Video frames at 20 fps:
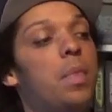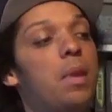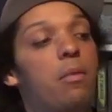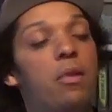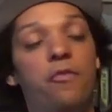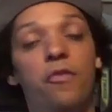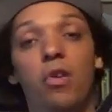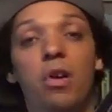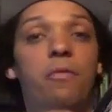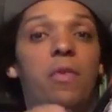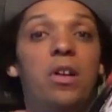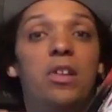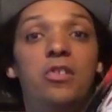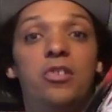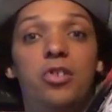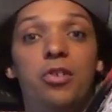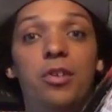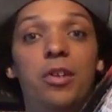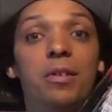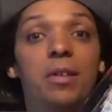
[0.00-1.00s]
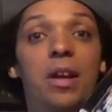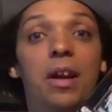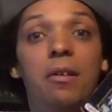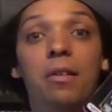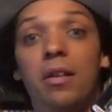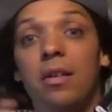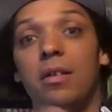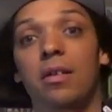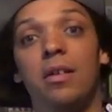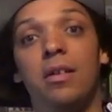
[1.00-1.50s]
But I thought, if I just do it, you know,
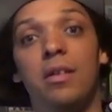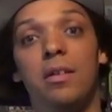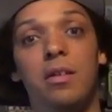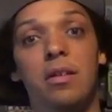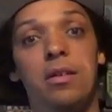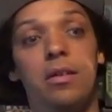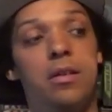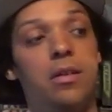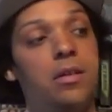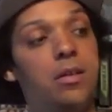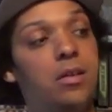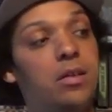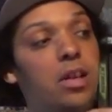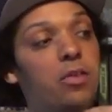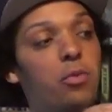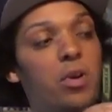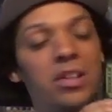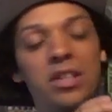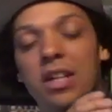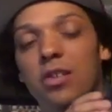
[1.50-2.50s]
that's why he